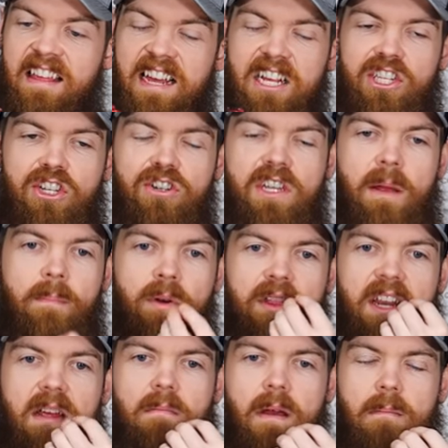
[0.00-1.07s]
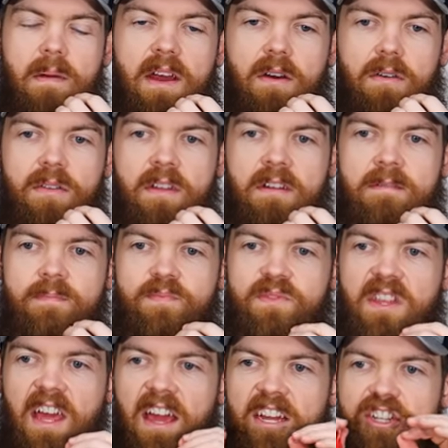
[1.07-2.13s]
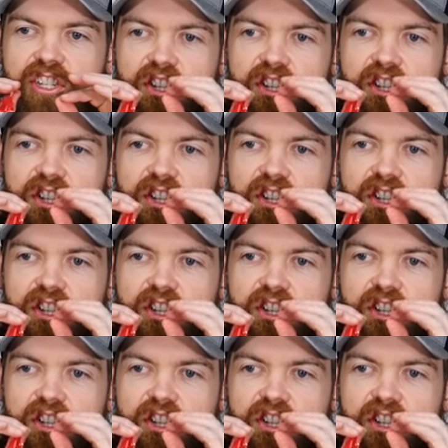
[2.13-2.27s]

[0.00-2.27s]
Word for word: Like as soon as I put that on my mouth, I could